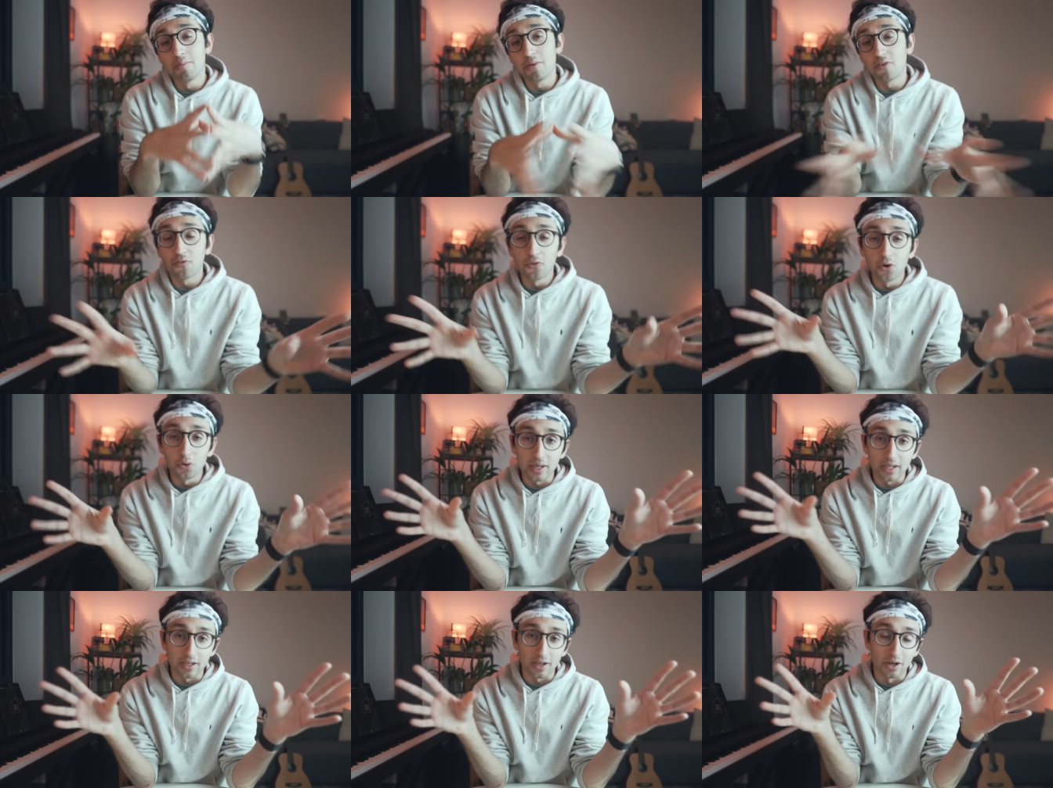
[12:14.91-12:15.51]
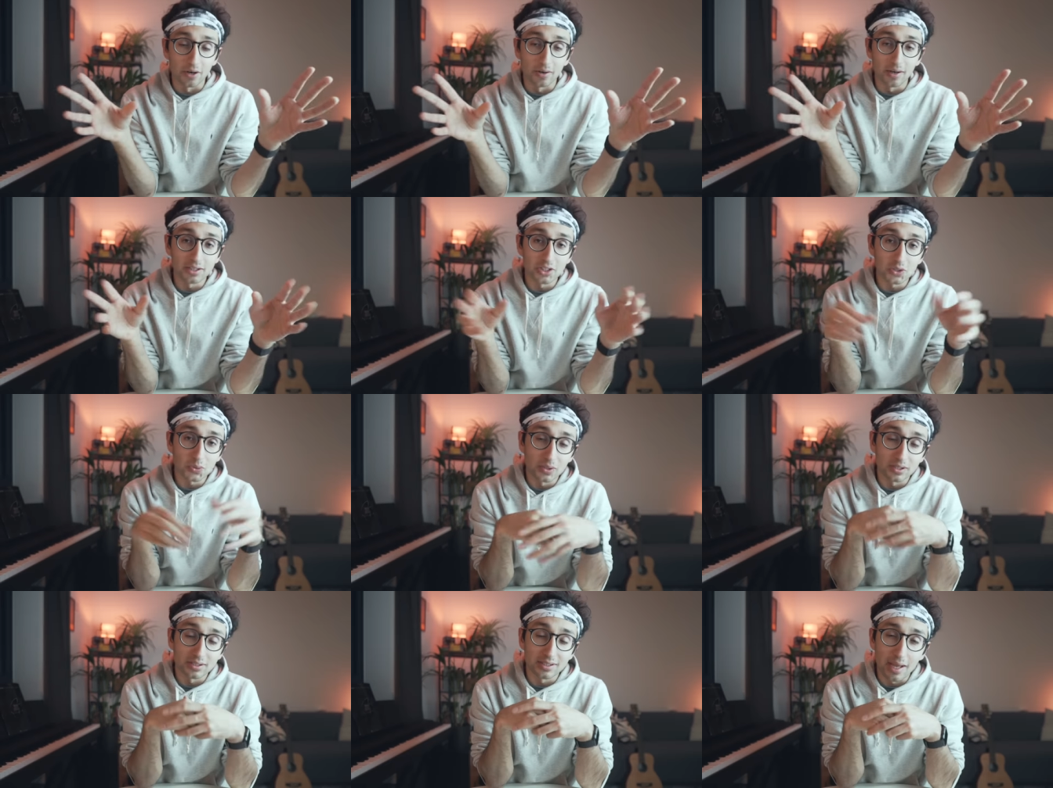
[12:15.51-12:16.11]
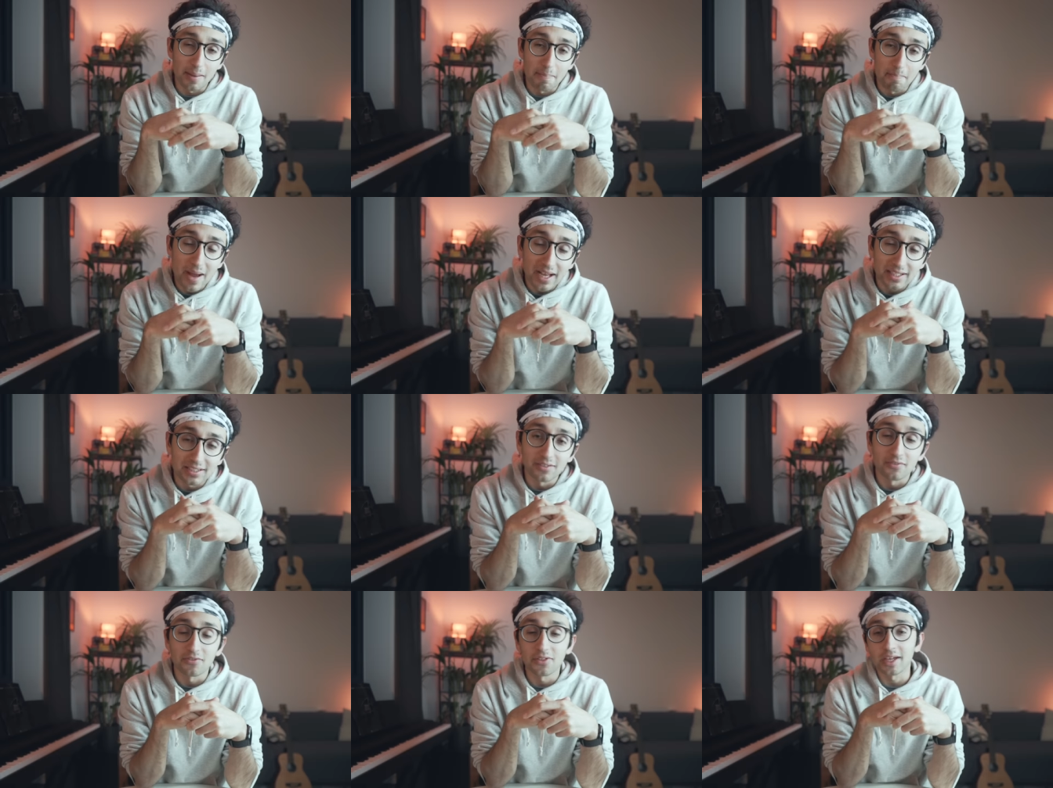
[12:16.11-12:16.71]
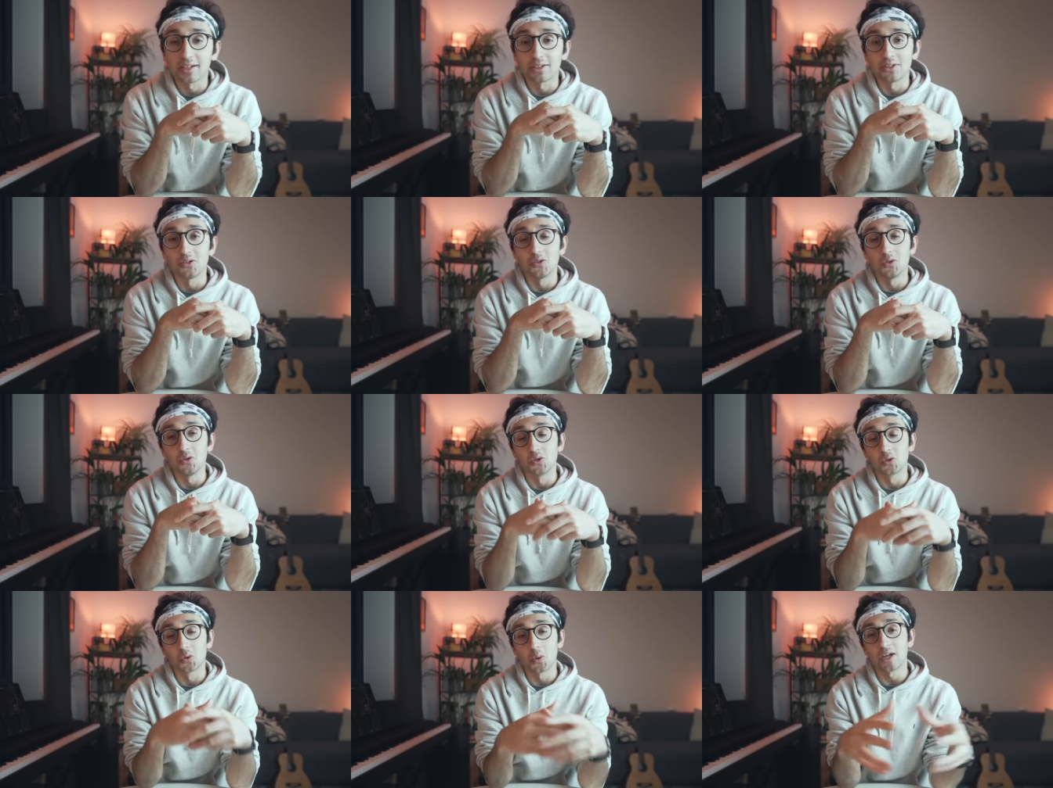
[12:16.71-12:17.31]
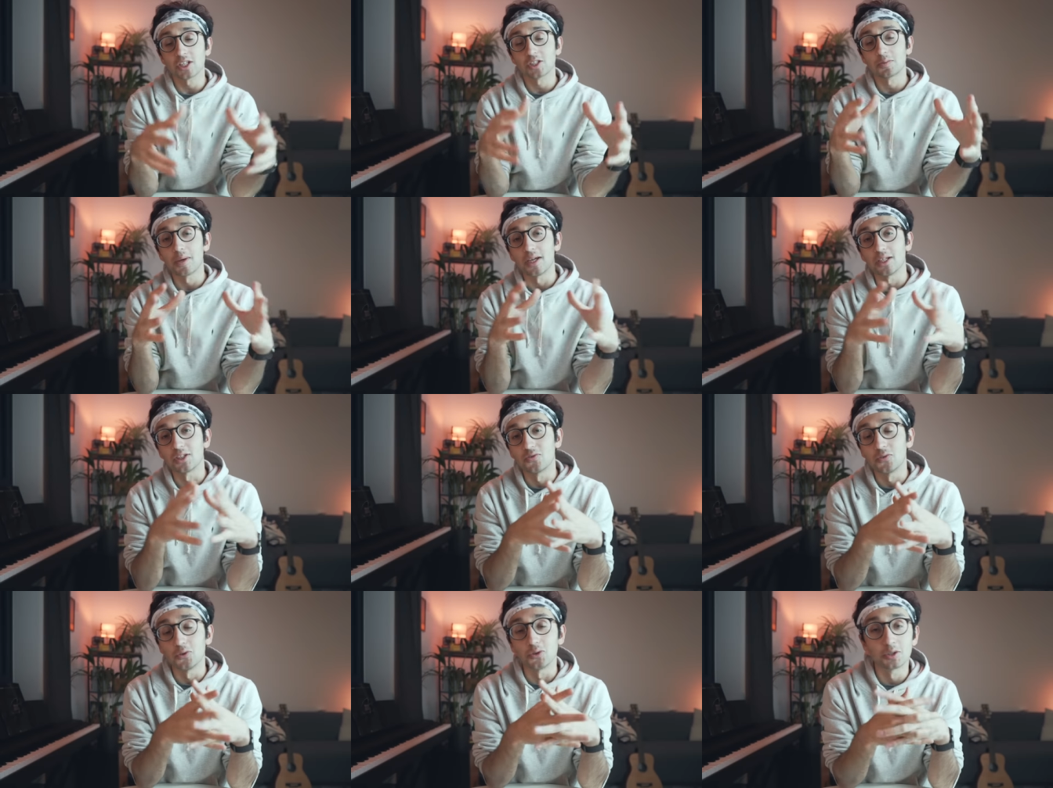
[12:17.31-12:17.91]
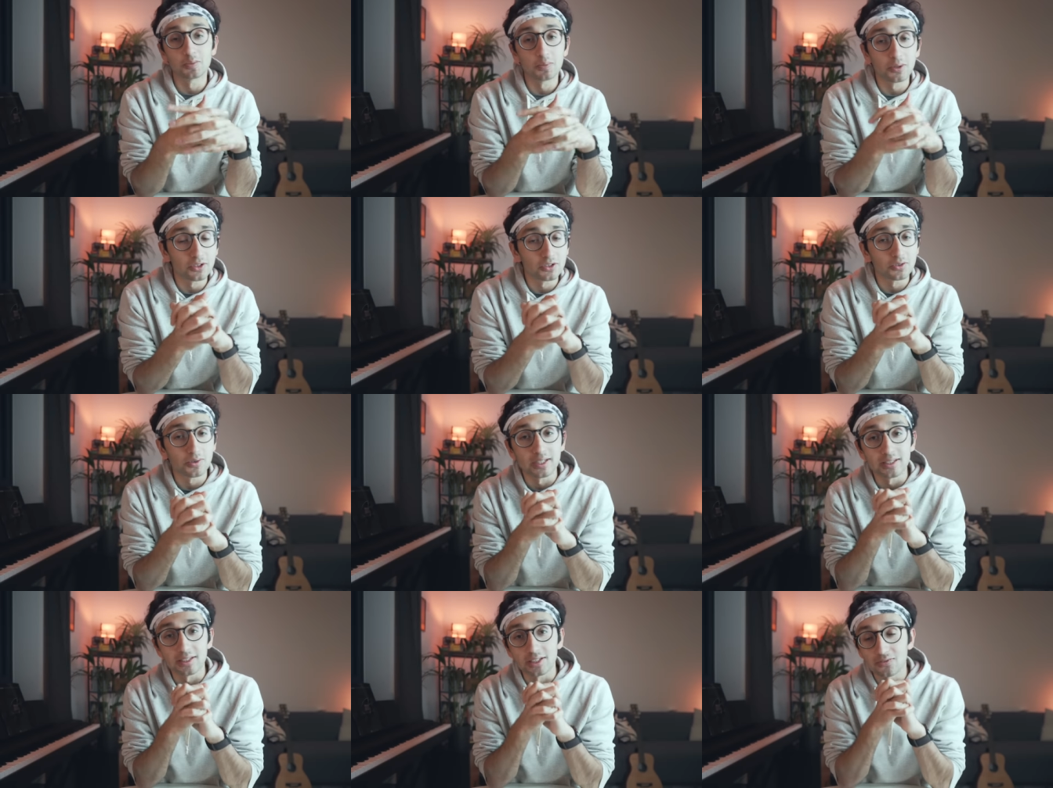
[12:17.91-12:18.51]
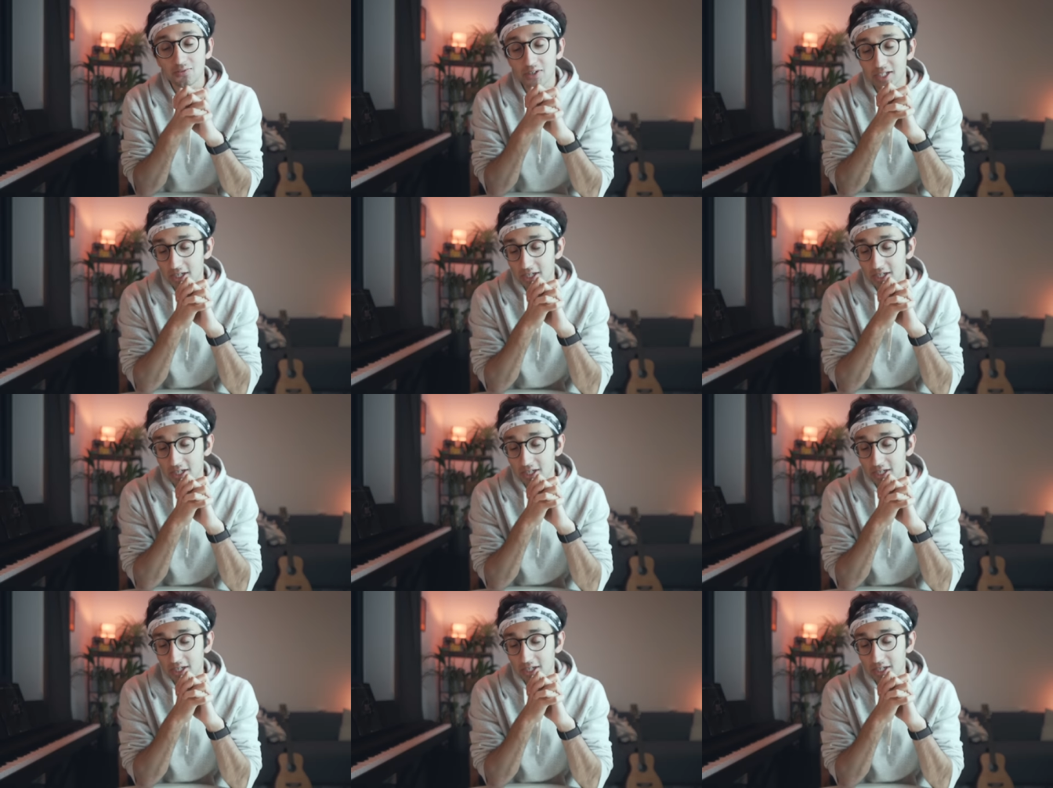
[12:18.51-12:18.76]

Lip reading: Before we go, I just want to say a massive thank you to Squarespace for sponsoring this